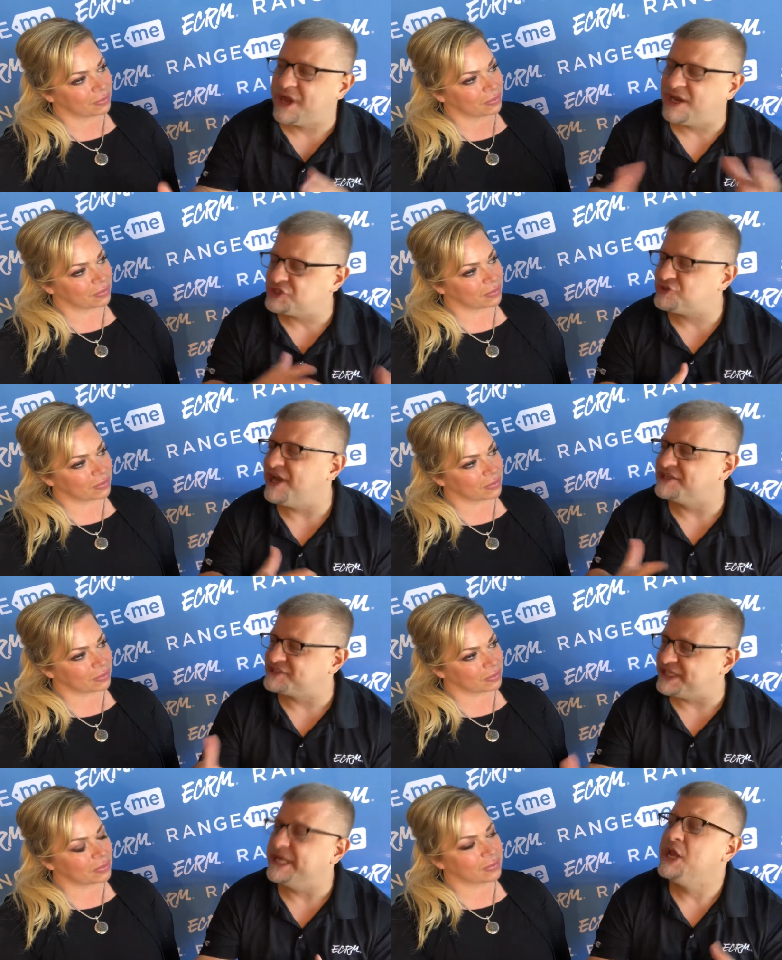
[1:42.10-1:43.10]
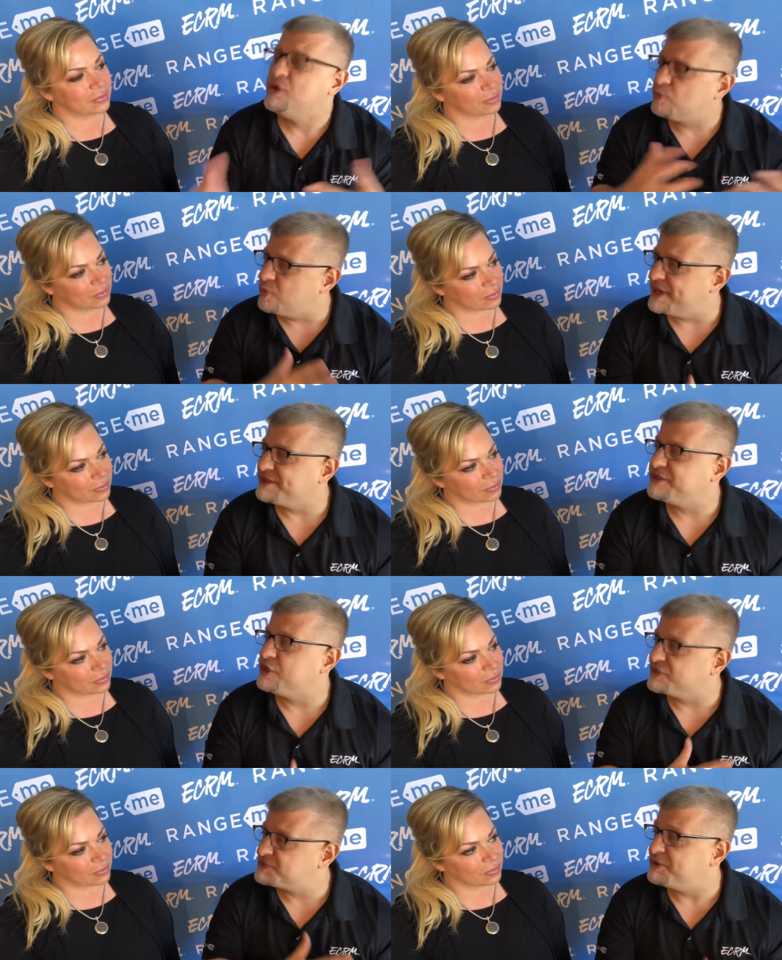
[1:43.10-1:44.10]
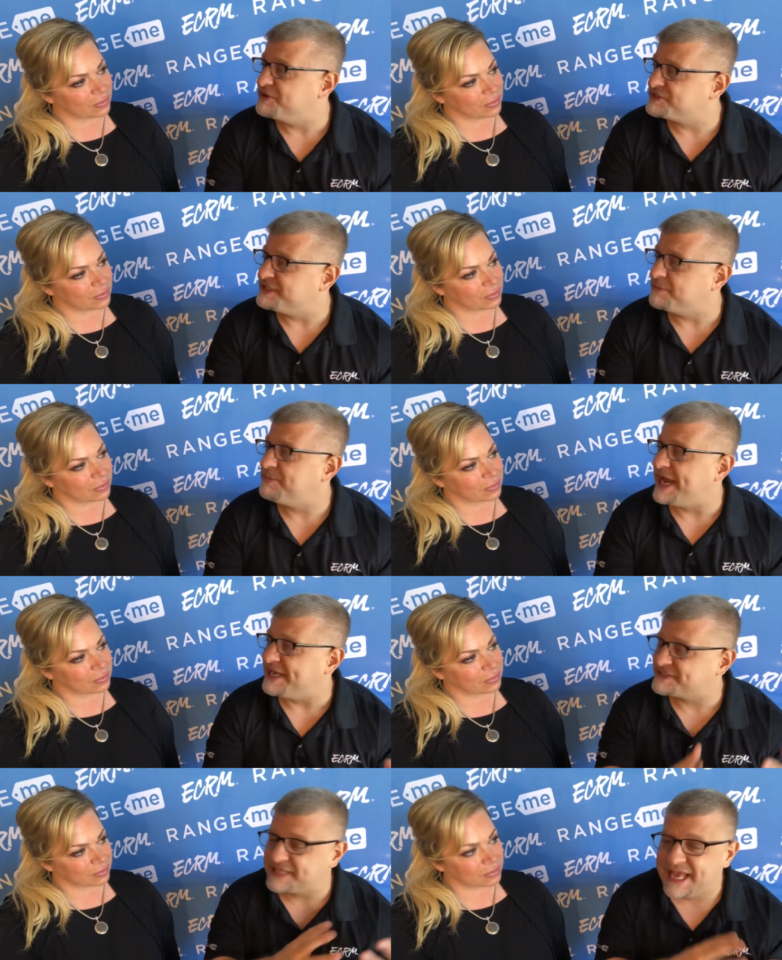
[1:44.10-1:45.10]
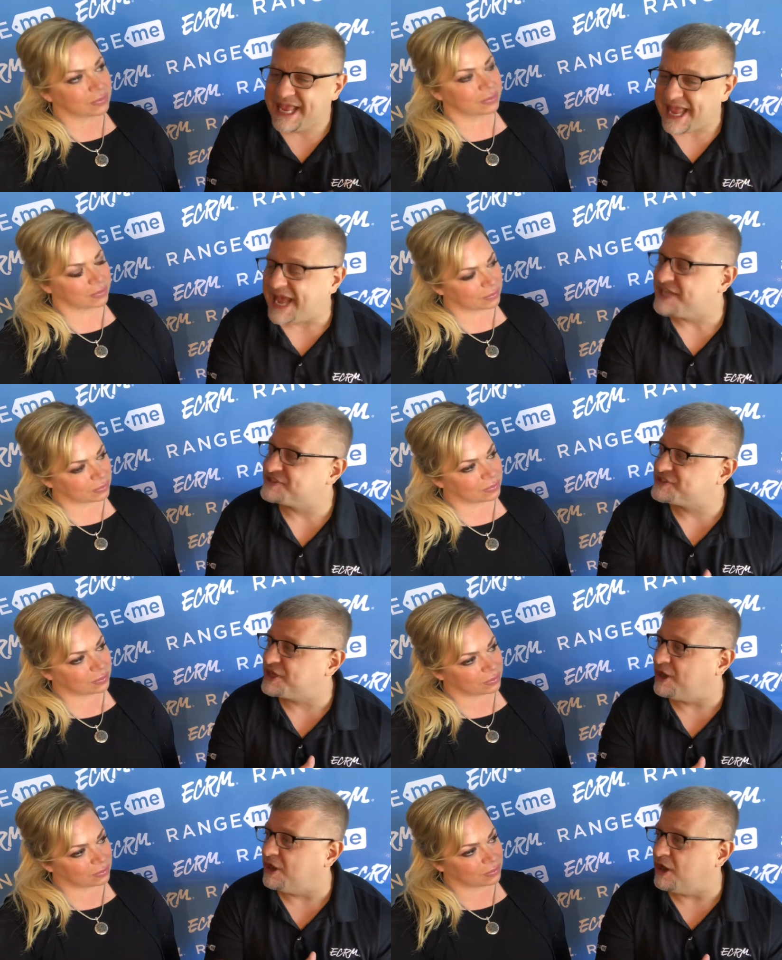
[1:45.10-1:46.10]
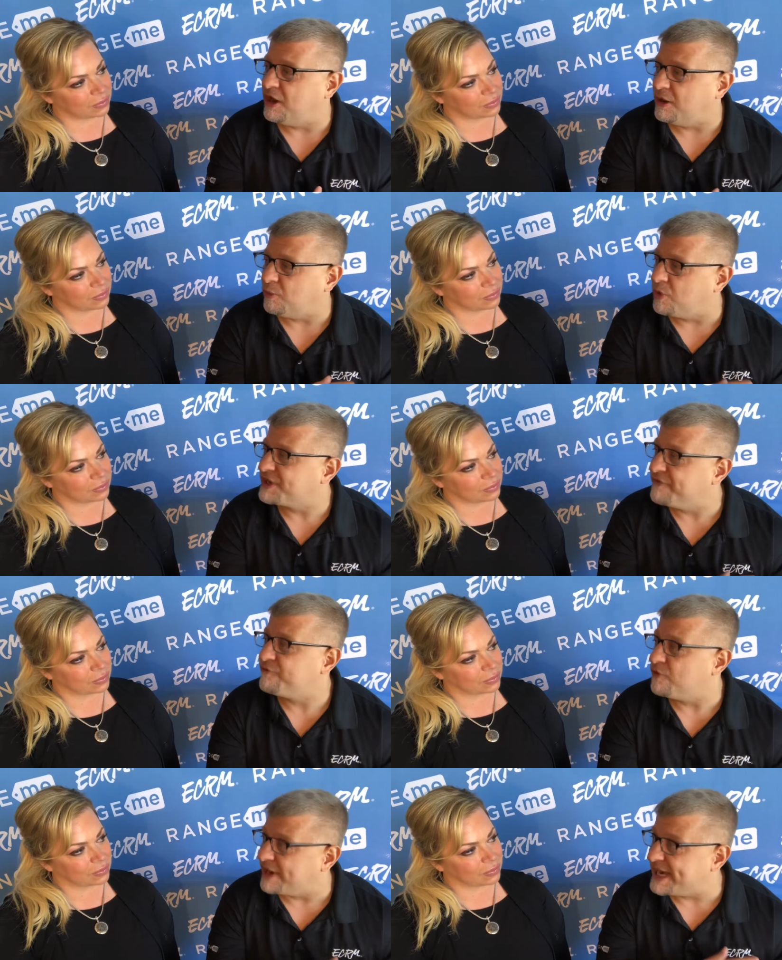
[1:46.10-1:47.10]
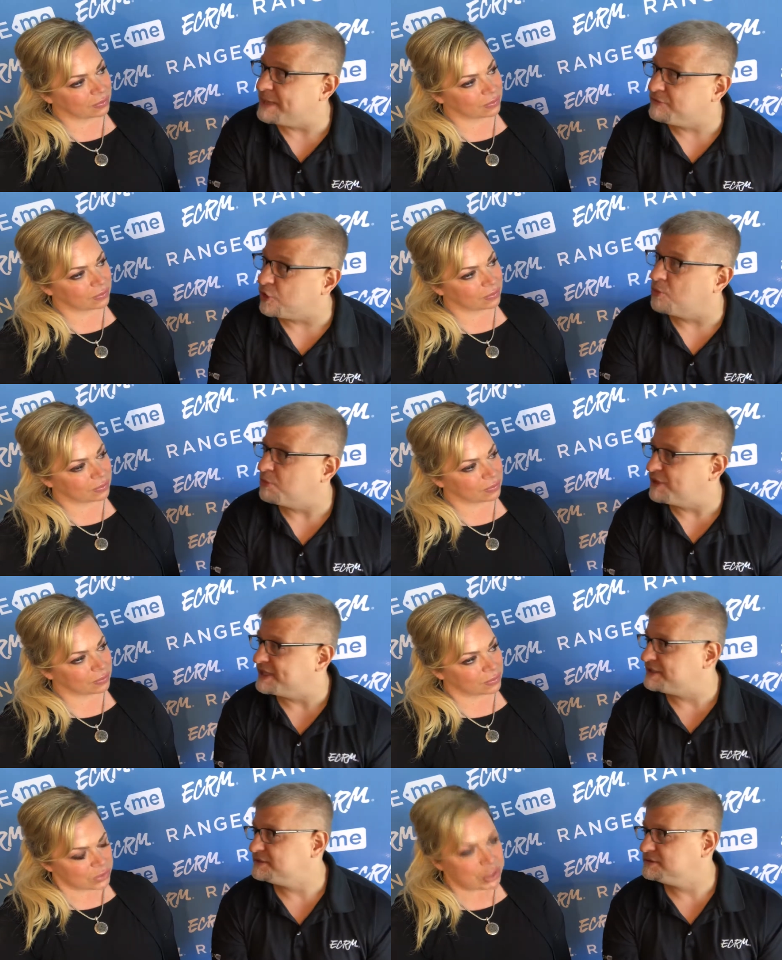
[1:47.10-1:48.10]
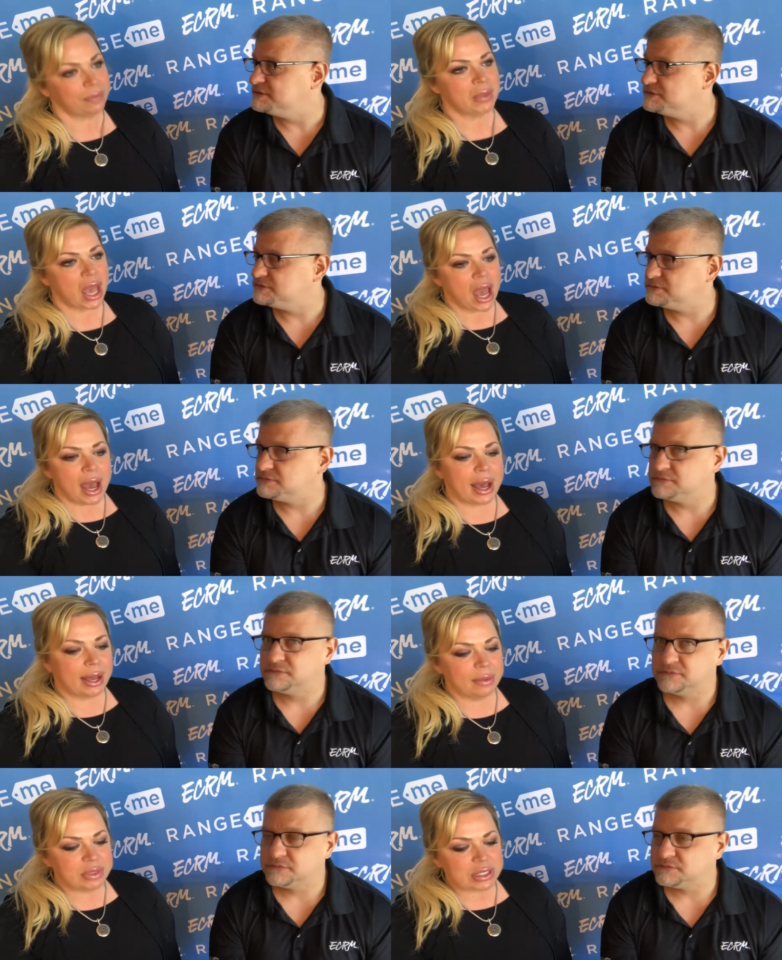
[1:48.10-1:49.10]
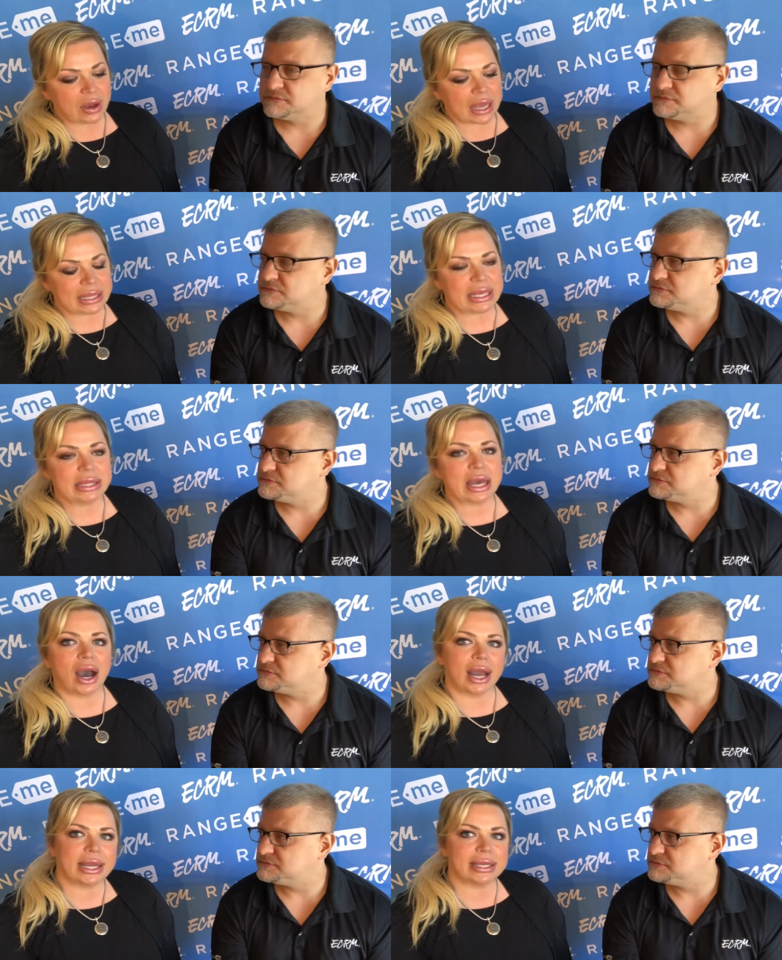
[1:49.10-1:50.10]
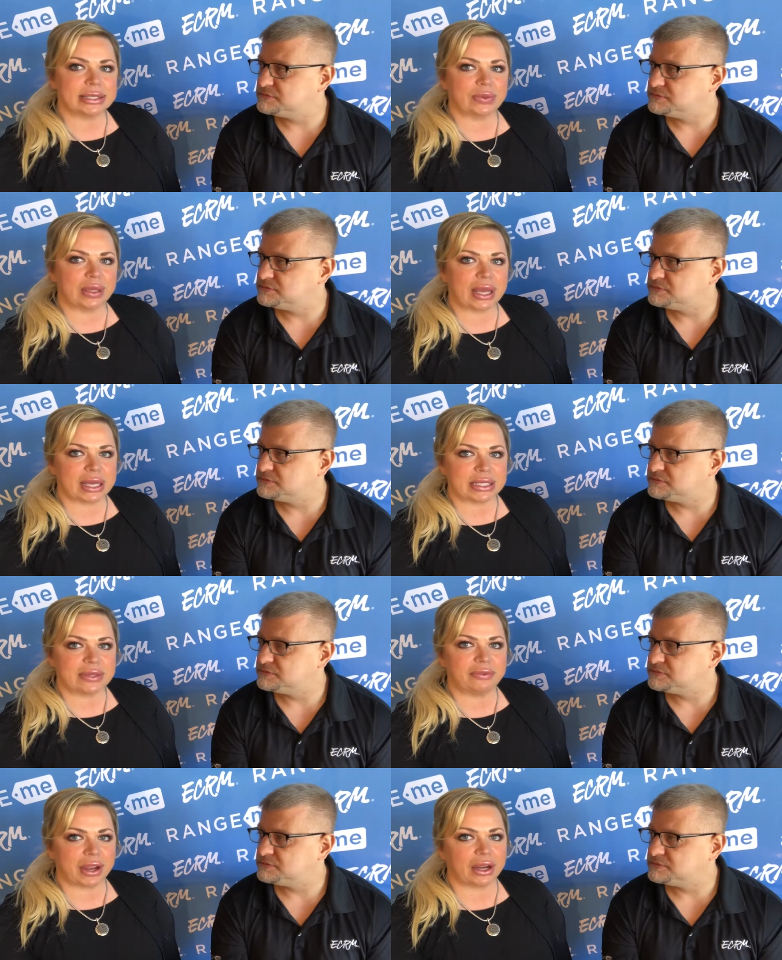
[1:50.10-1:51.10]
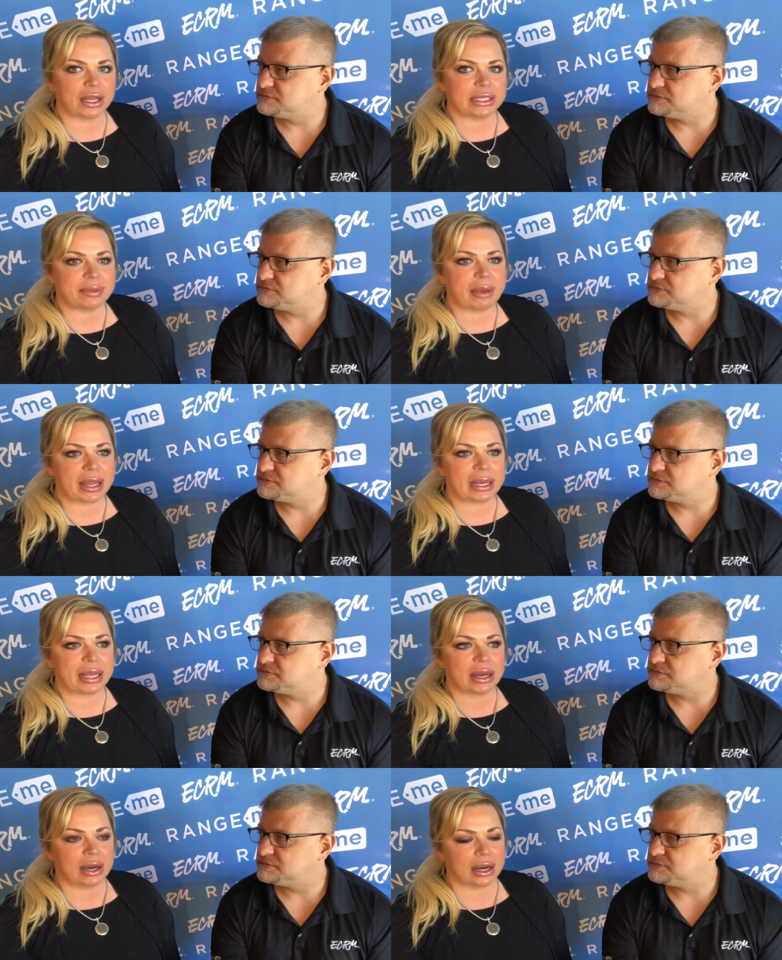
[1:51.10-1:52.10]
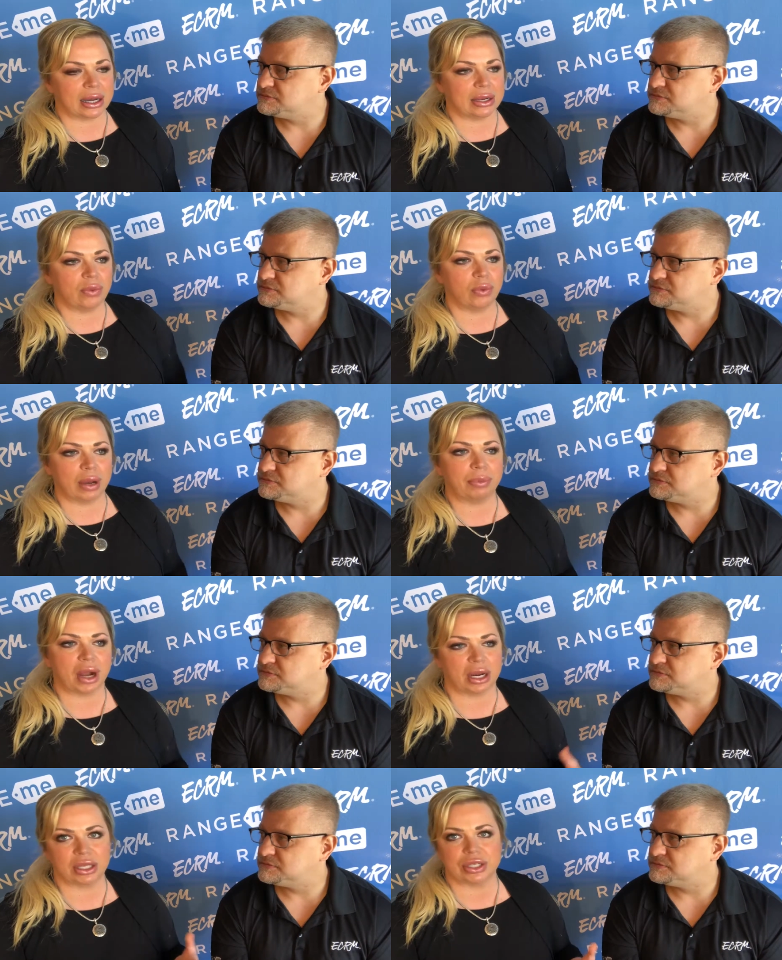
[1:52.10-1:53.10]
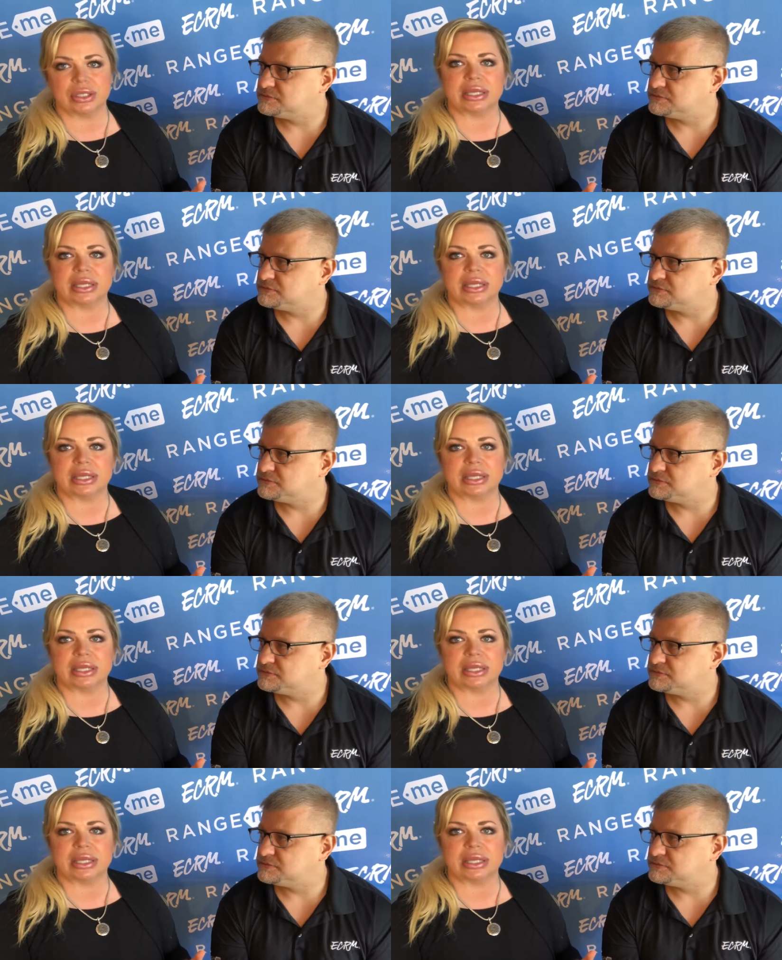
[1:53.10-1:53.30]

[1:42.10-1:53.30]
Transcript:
Speaker 1: contrast it with your experience in the past as uh, uh, working for a global brand?
Speaker 2: Sure. Um, so I think the audience really has to vary depending on what product you're